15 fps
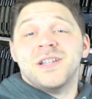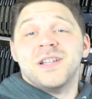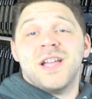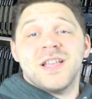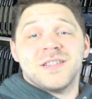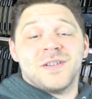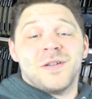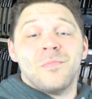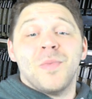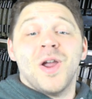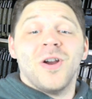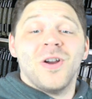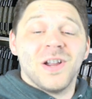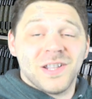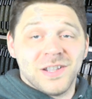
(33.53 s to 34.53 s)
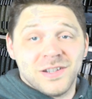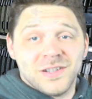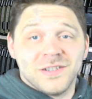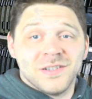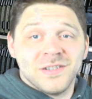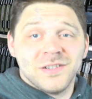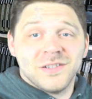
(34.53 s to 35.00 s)
as an
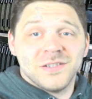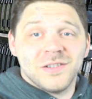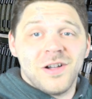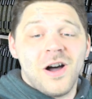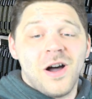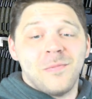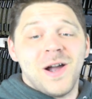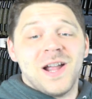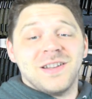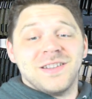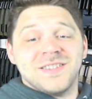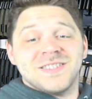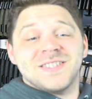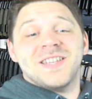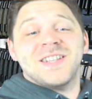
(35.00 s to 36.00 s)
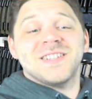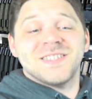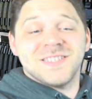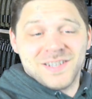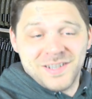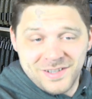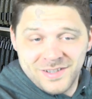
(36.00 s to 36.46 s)
American, law-abiding
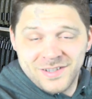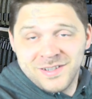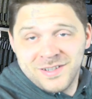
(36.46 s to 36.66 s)
citizen.